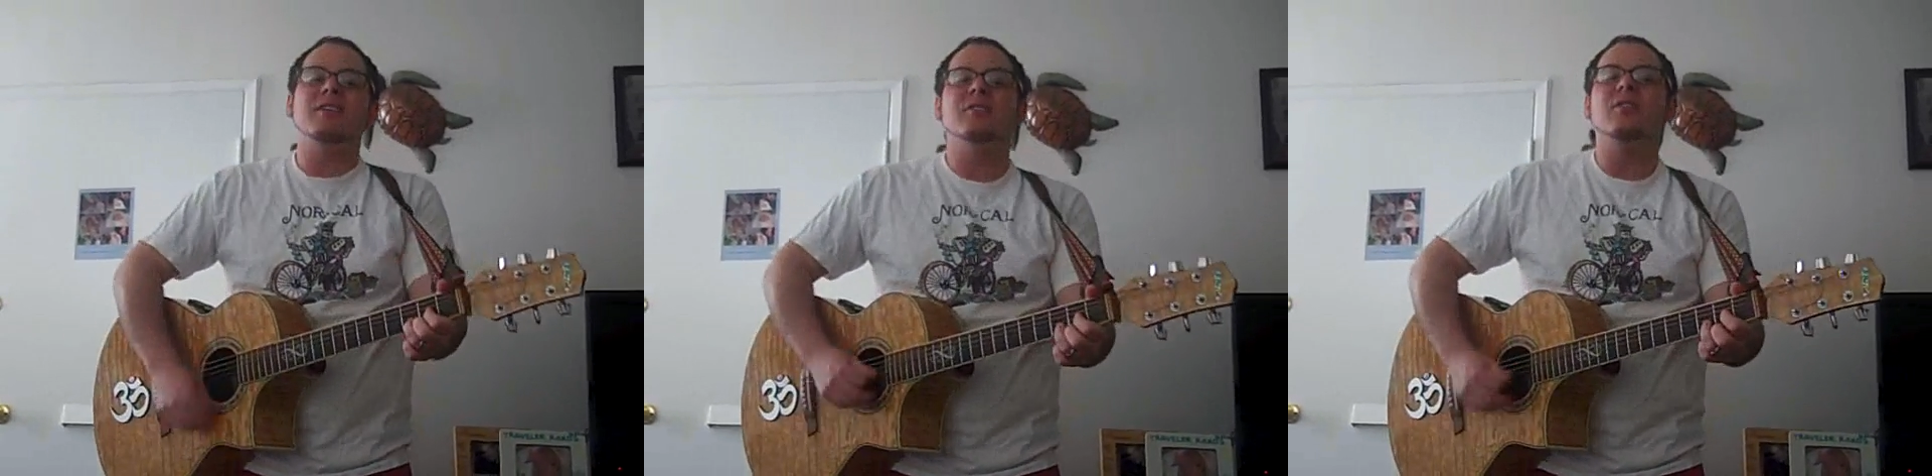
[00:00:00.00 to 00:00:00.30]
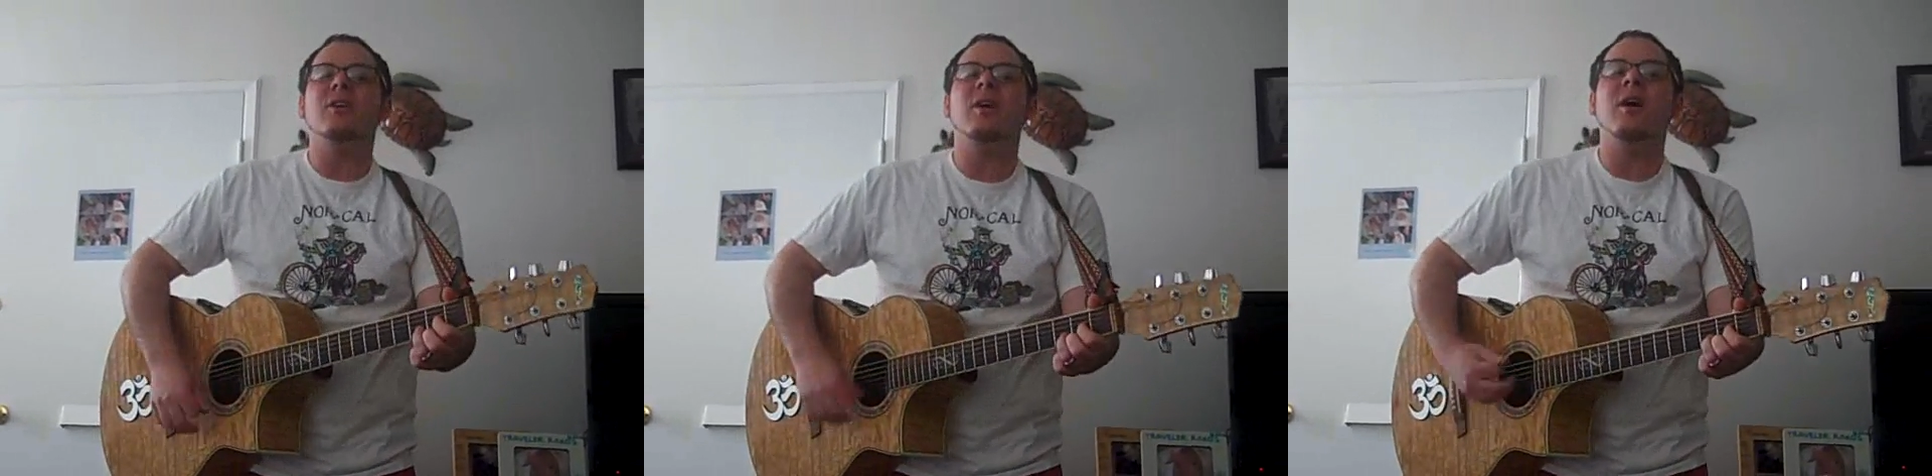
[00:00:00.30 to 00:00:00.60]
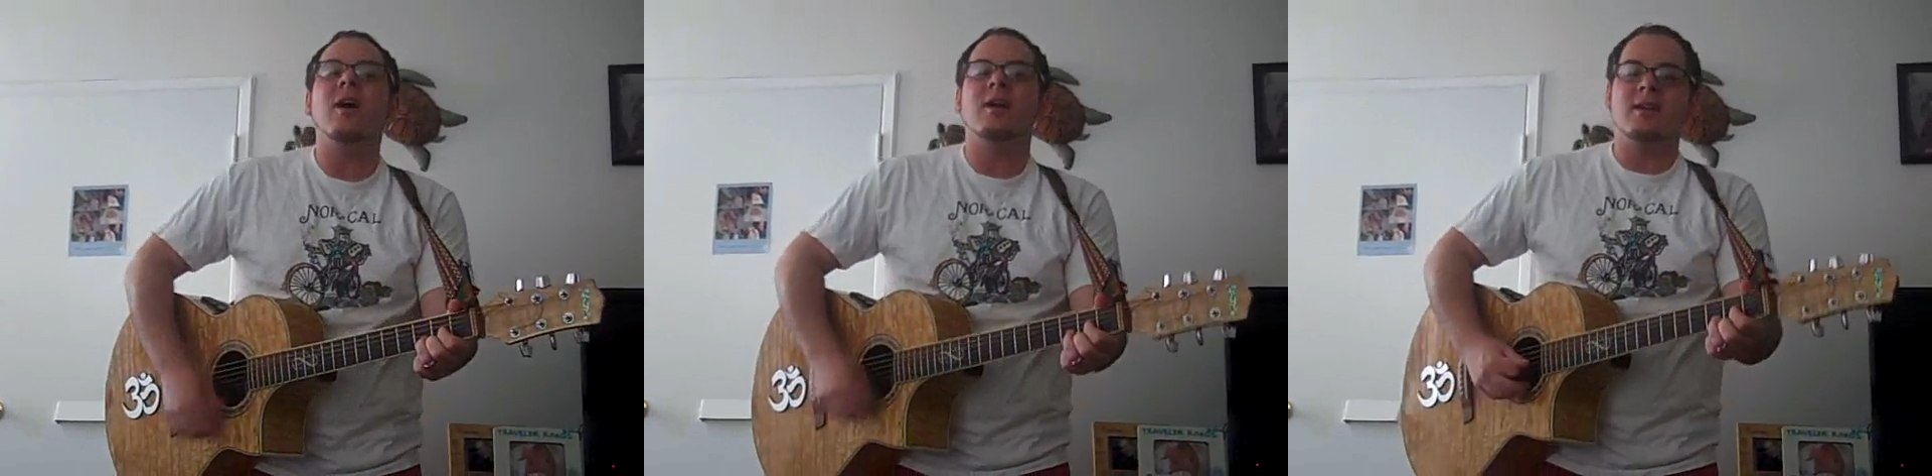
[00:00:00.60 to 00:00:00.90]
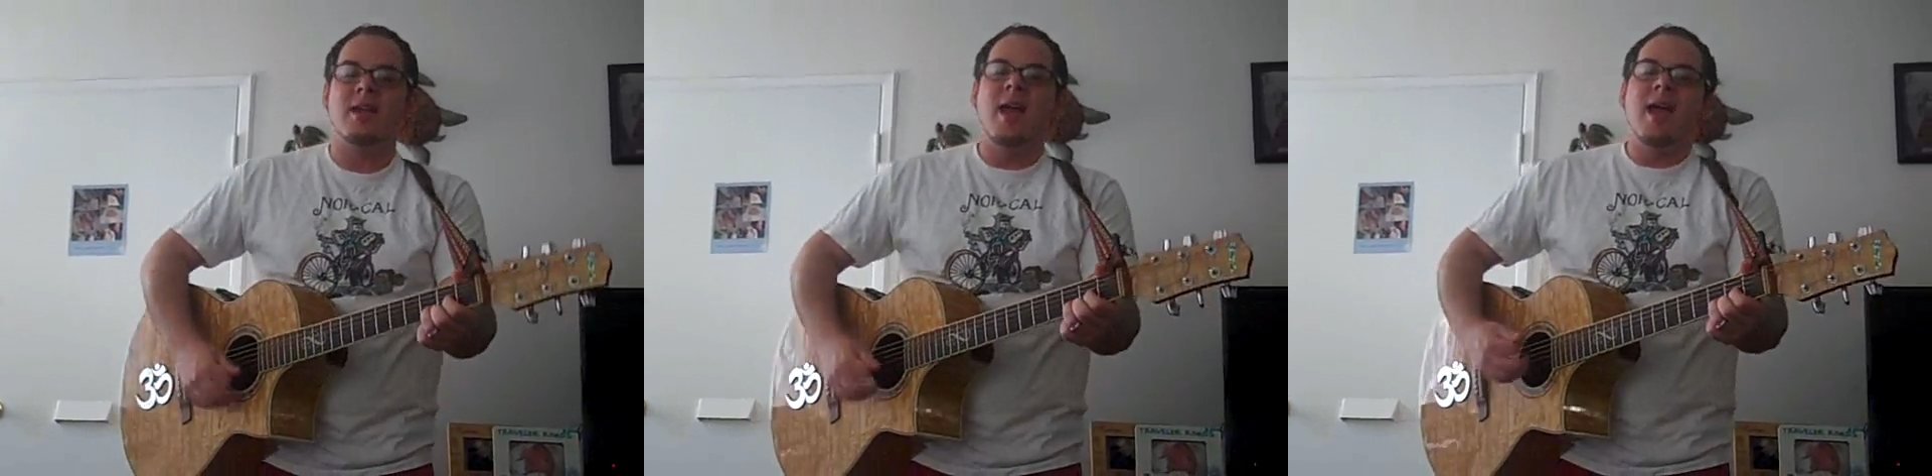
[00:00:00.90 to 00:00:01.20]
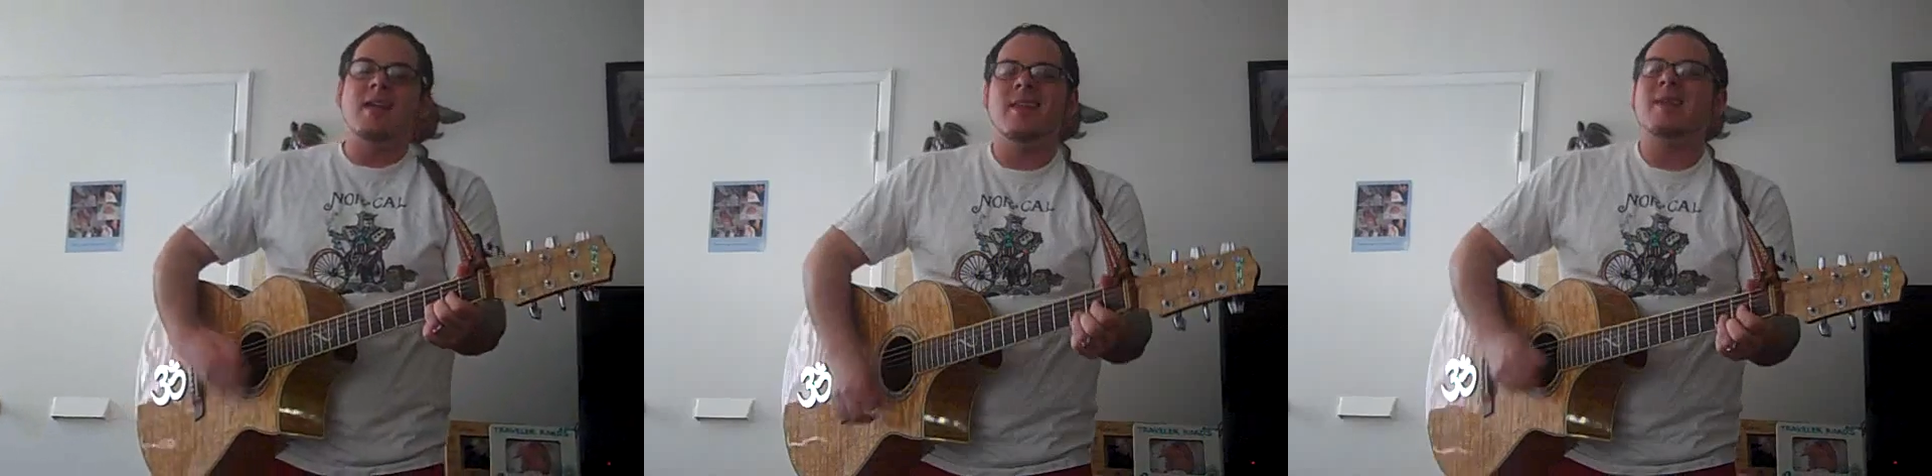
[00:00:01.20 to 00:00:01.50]
a car,
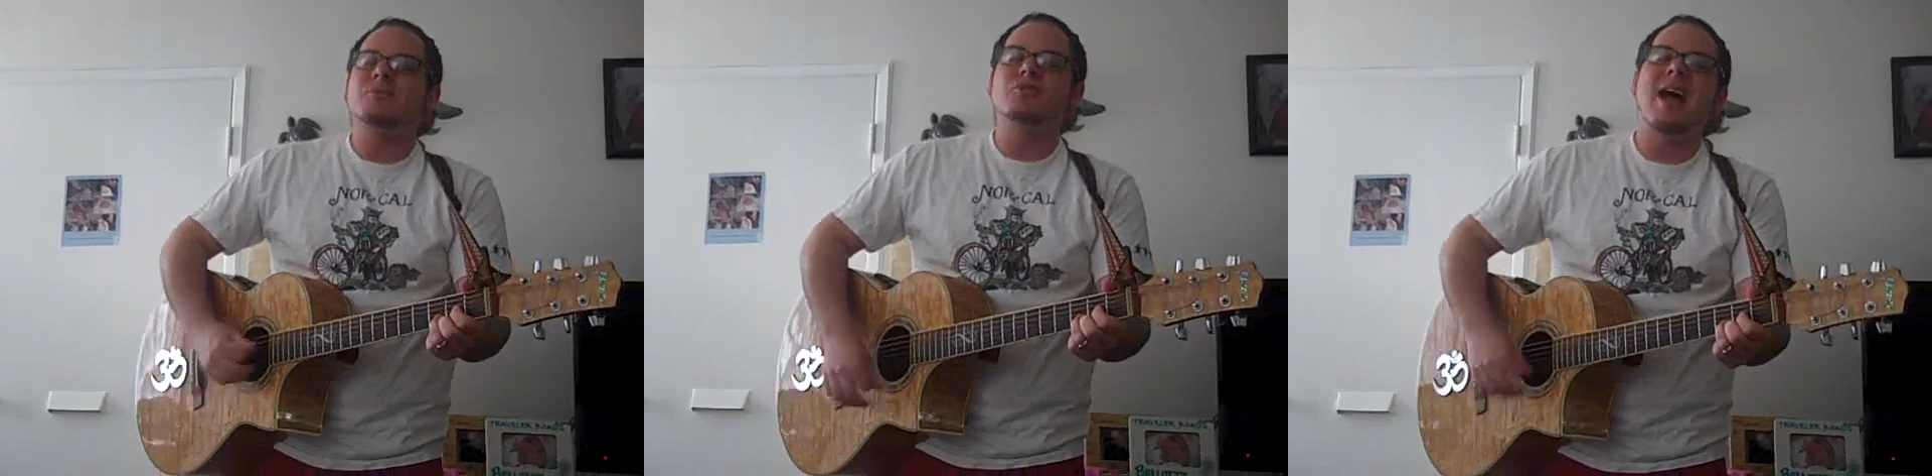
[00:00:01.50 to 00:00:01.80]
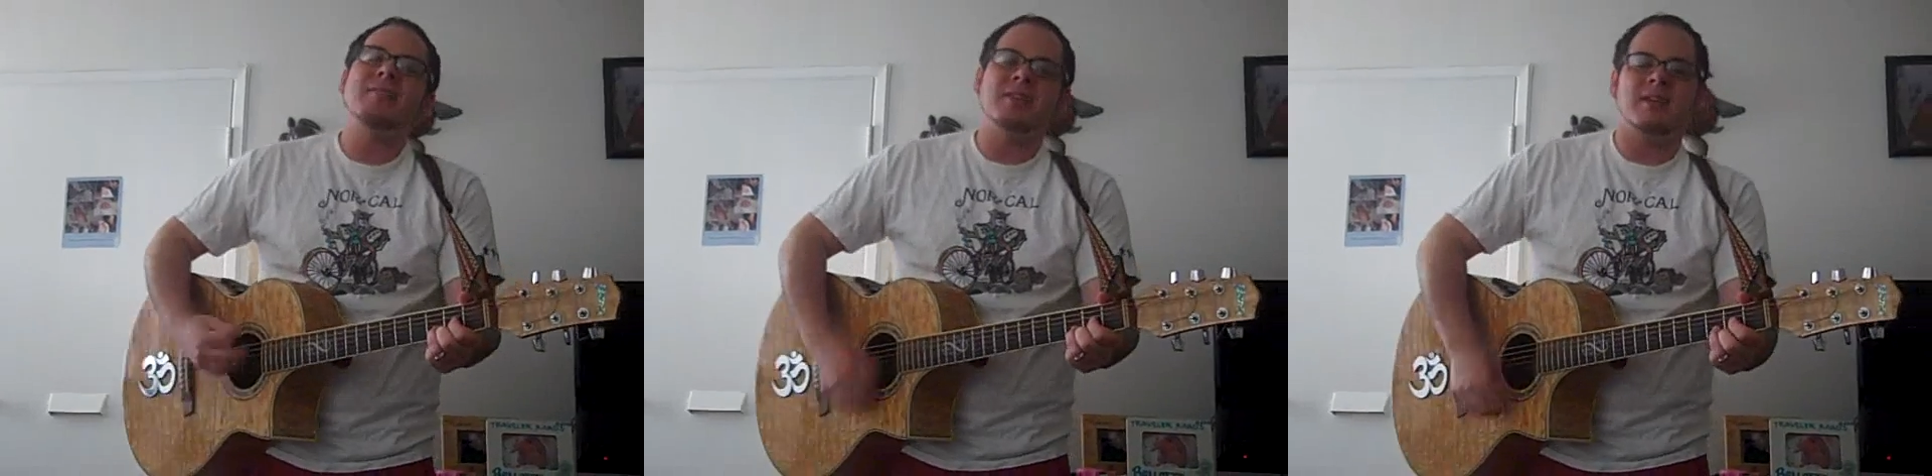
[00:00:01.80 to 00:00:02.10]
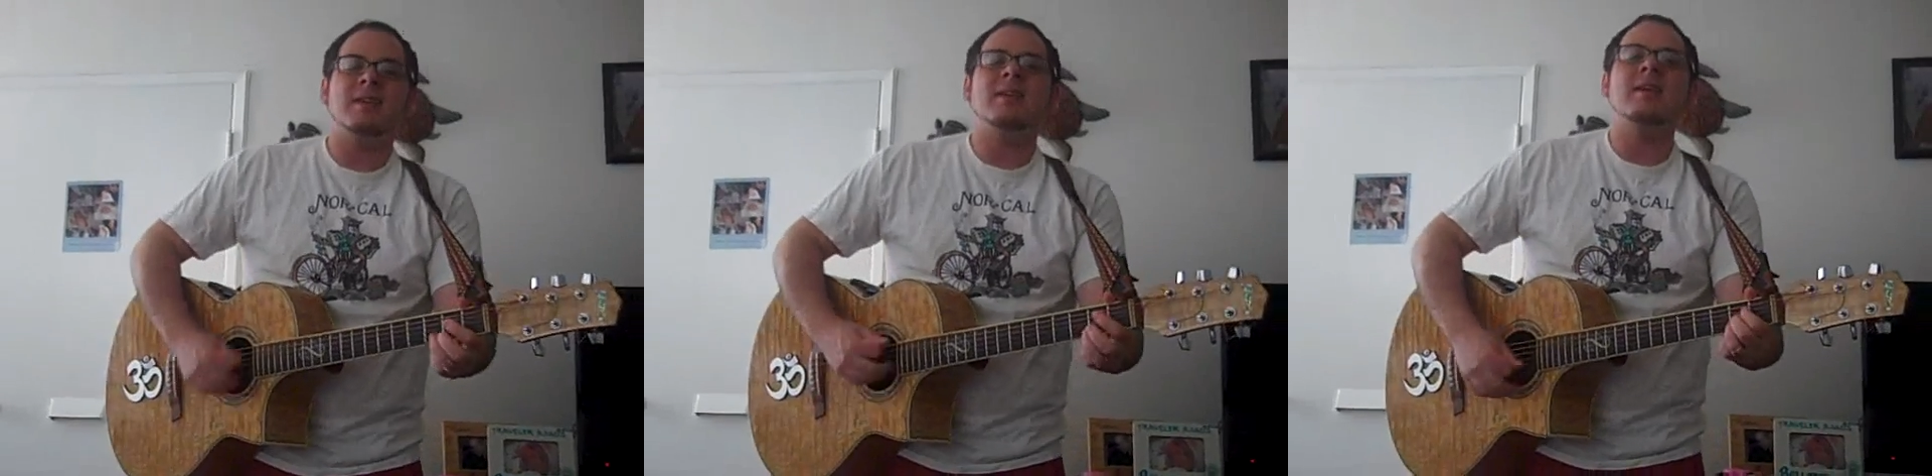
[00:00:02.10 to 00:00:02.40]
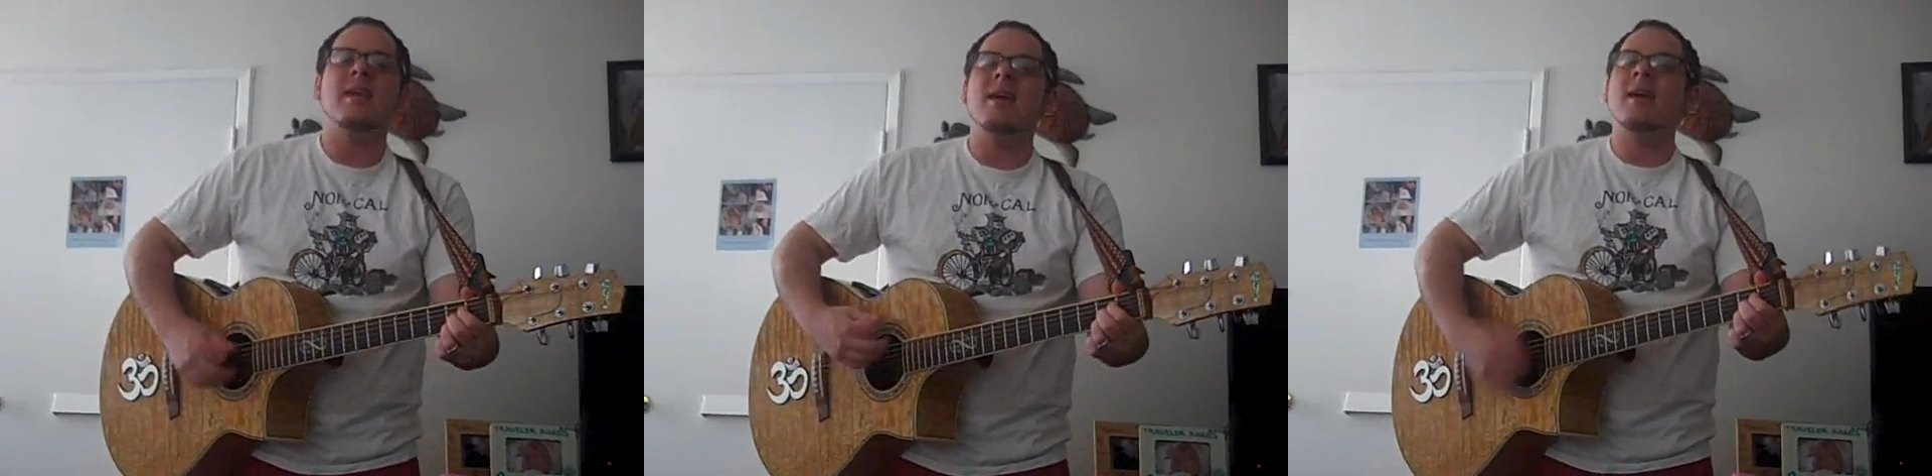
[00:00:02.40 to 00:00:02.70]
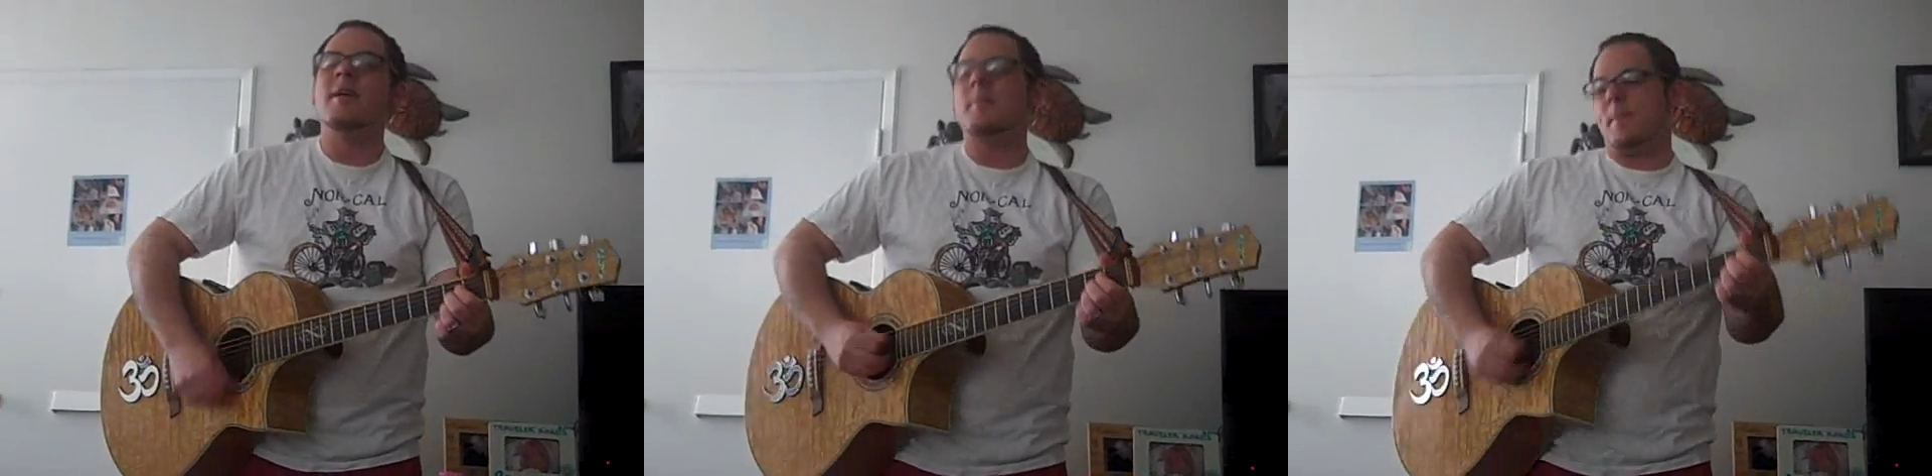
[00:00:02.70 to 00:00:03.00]
and I'm driving it, yeah.